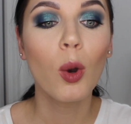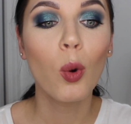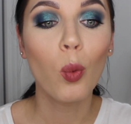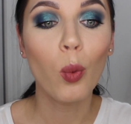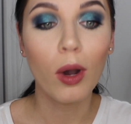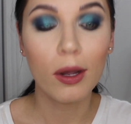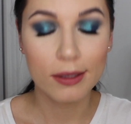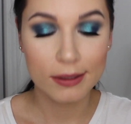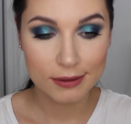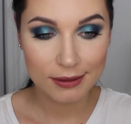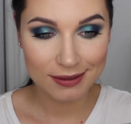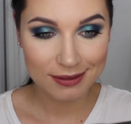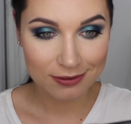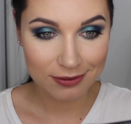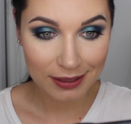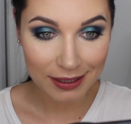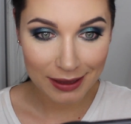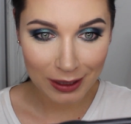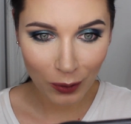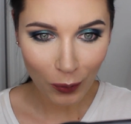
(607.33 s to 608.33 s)
Well, it did
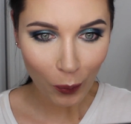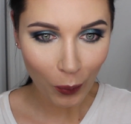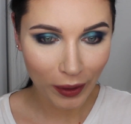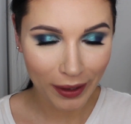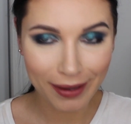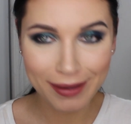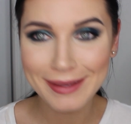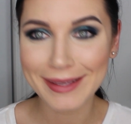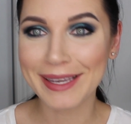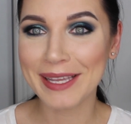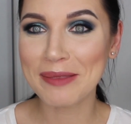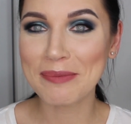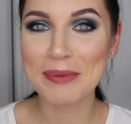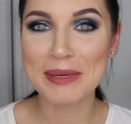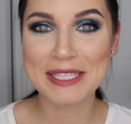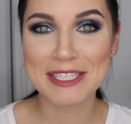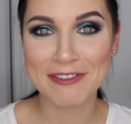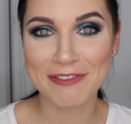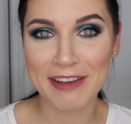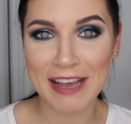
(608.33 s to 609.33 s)
really well in
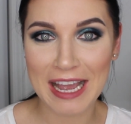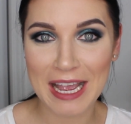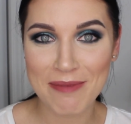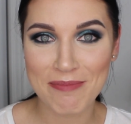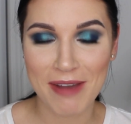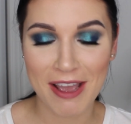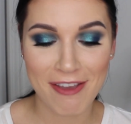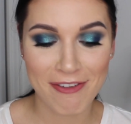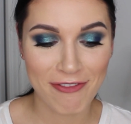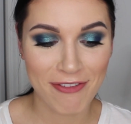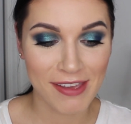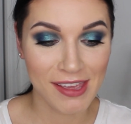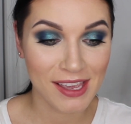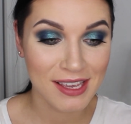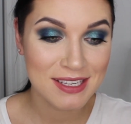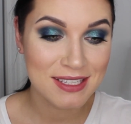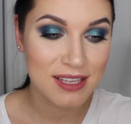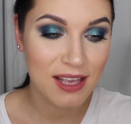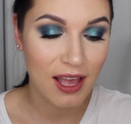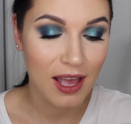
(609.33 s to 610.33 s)
mattifying my
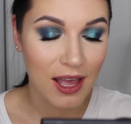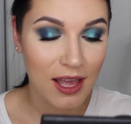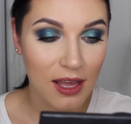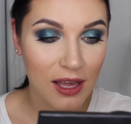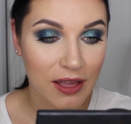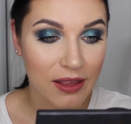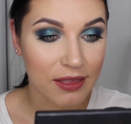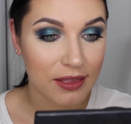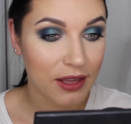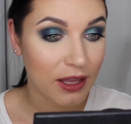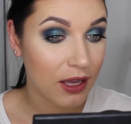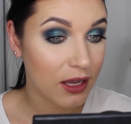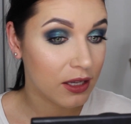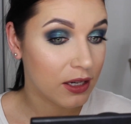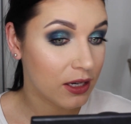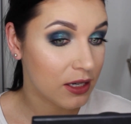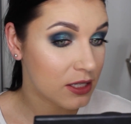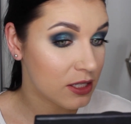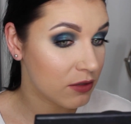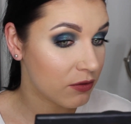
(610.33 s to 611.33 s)
face, and it
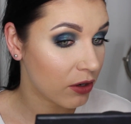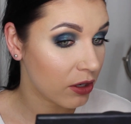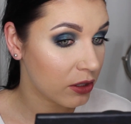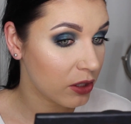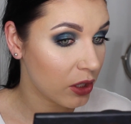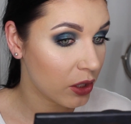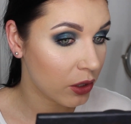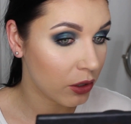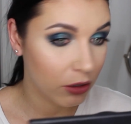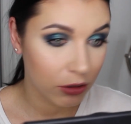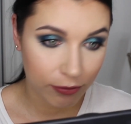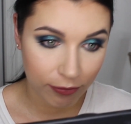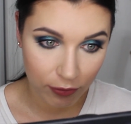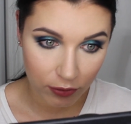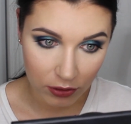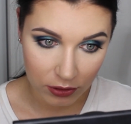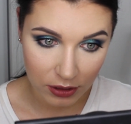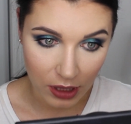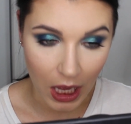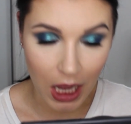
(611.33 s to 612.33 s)
is really good
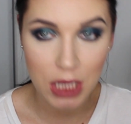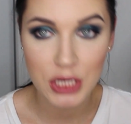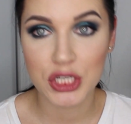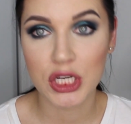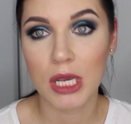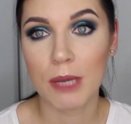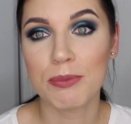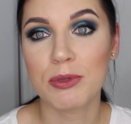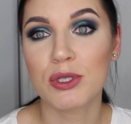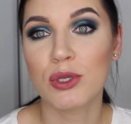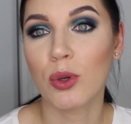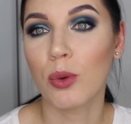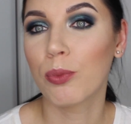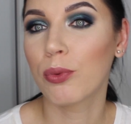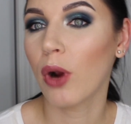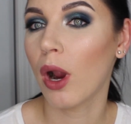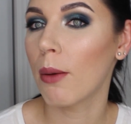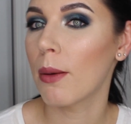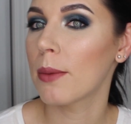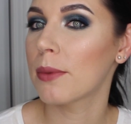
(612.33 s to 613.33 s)
for touch-up, so
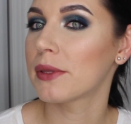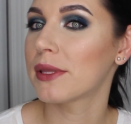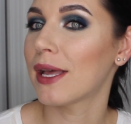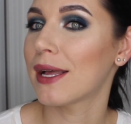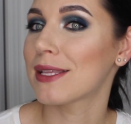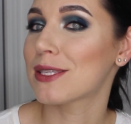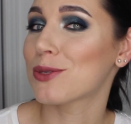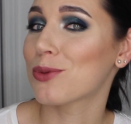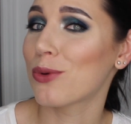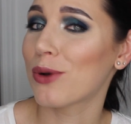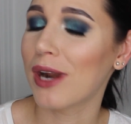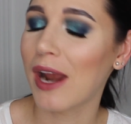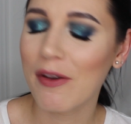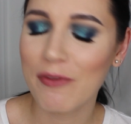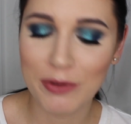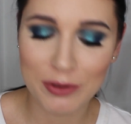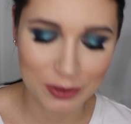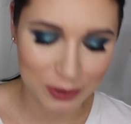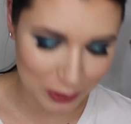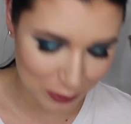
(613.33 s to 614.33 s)
probably that's what I
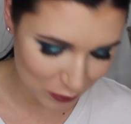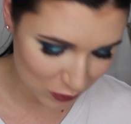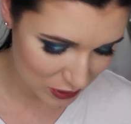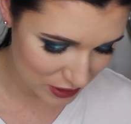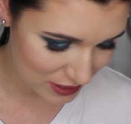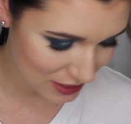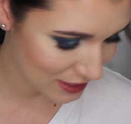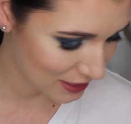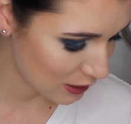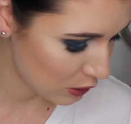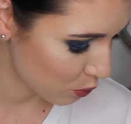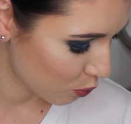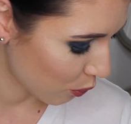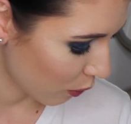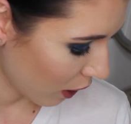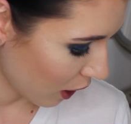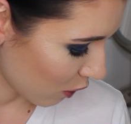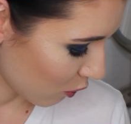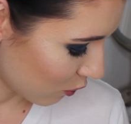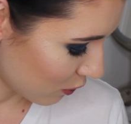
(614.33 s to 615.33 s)
will use this
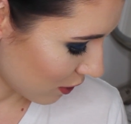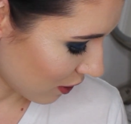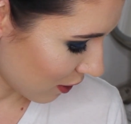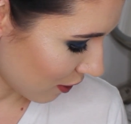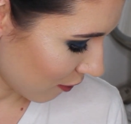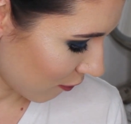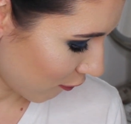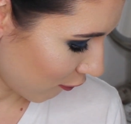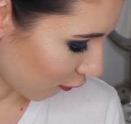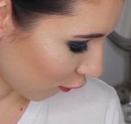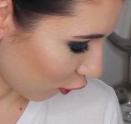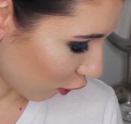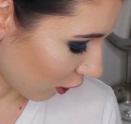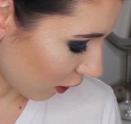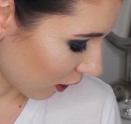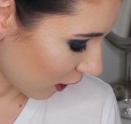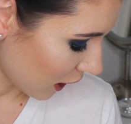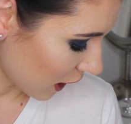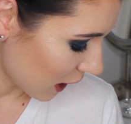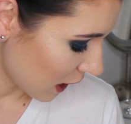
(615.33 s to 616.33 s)
powder
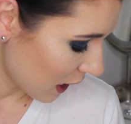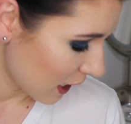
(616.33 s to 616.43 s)
for.